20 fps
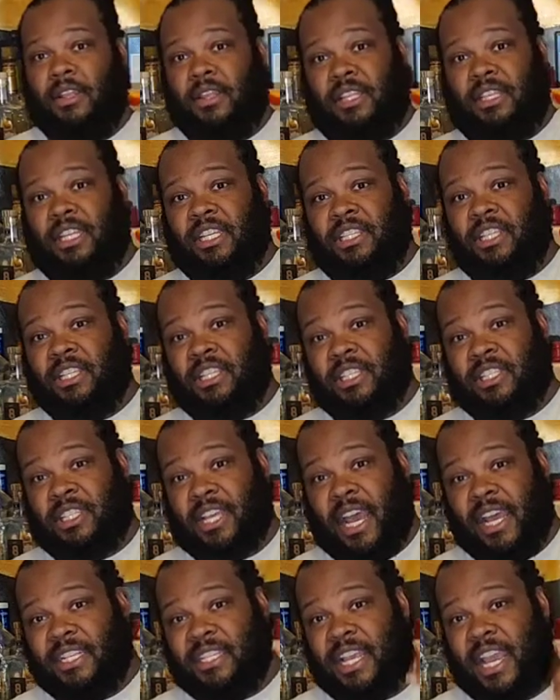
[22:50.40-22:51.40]
since this is
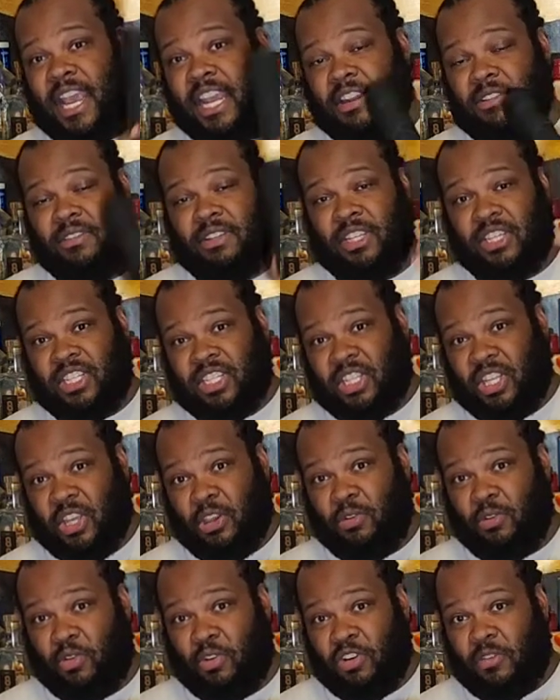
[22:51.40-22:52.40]
titanium, this is
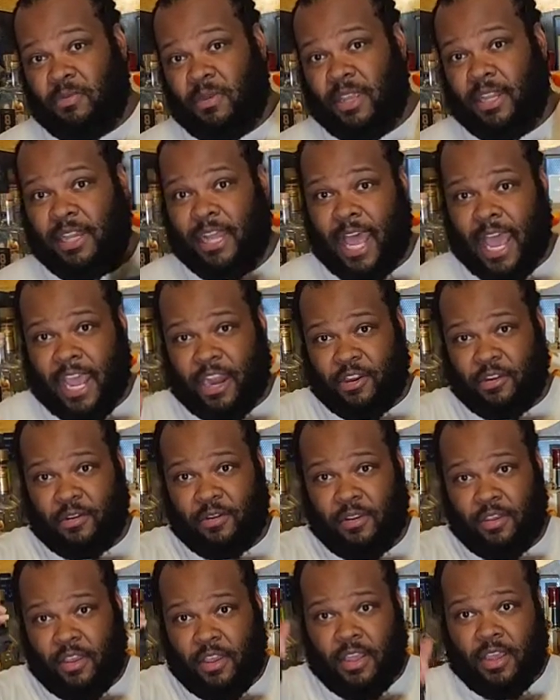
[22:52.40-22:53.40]
still gonna be
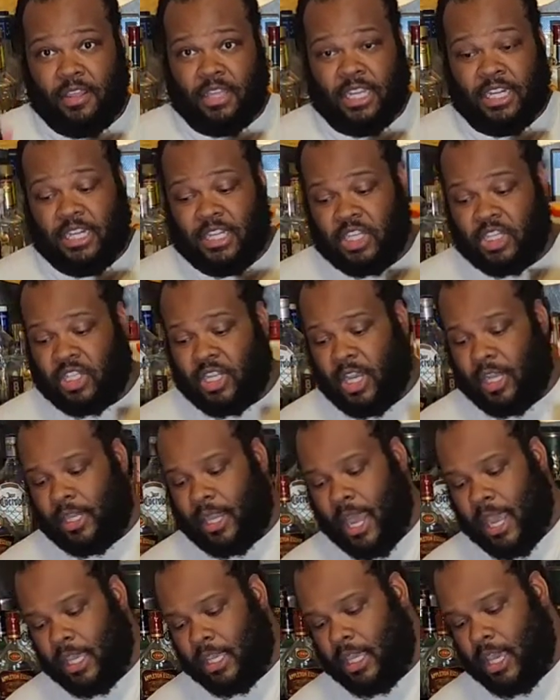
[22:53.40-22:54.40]
lighter than the
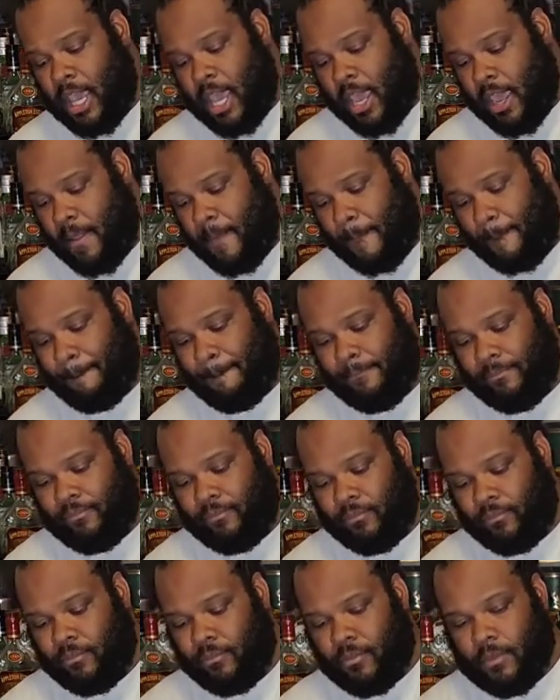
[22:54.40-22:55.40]
Stellite can.
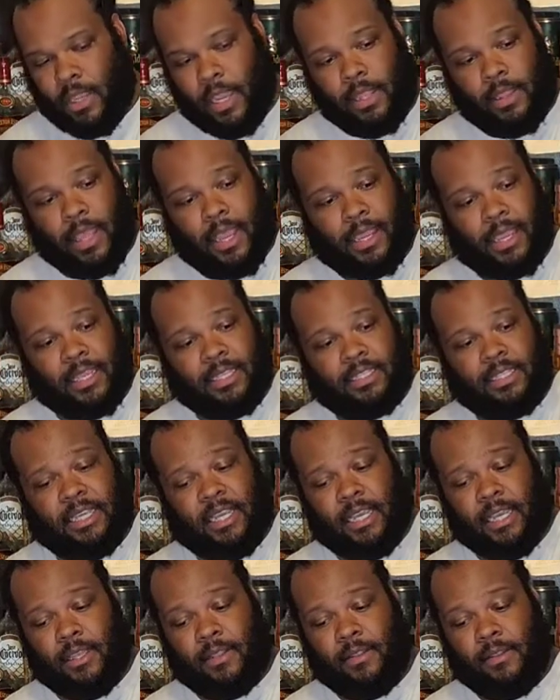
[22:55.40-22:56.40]
And like I
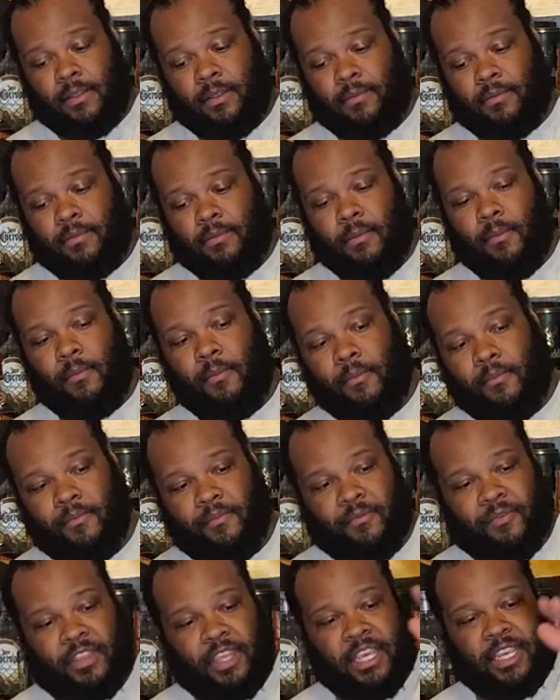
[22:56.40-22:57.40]
said,
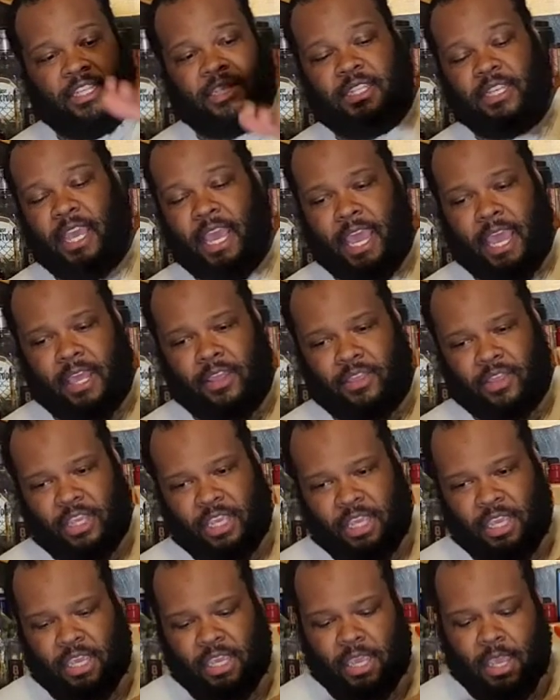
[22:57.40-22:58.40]
this and
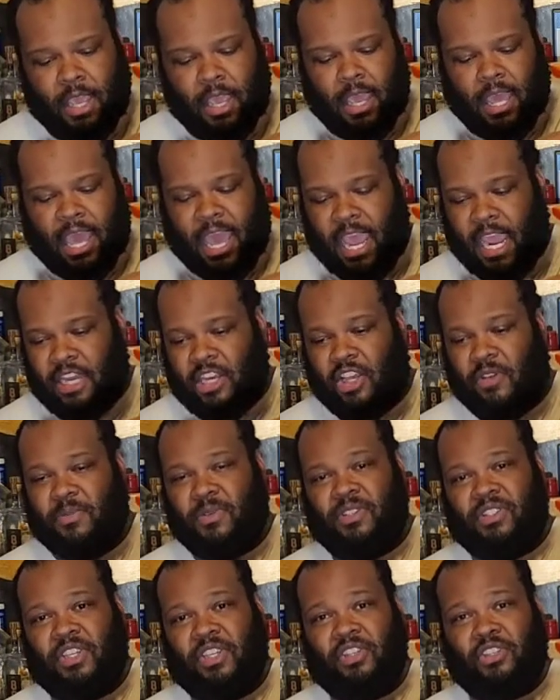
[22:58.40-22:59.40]
the
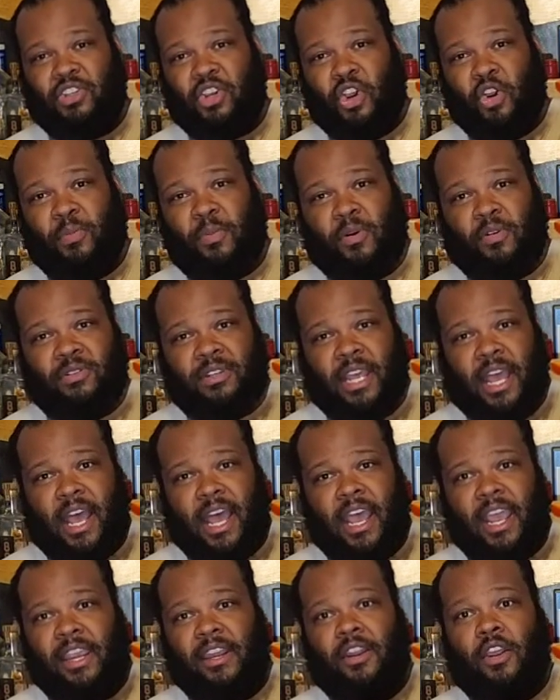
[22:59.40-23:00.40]
AWC
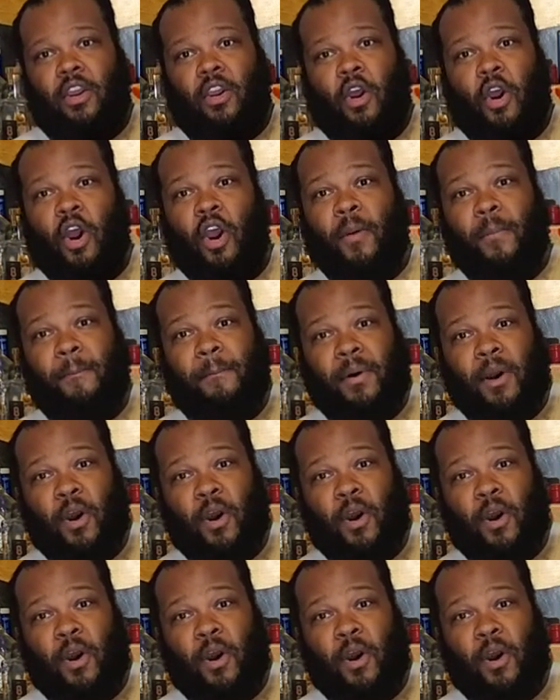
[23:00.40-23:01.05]
Turbodyne are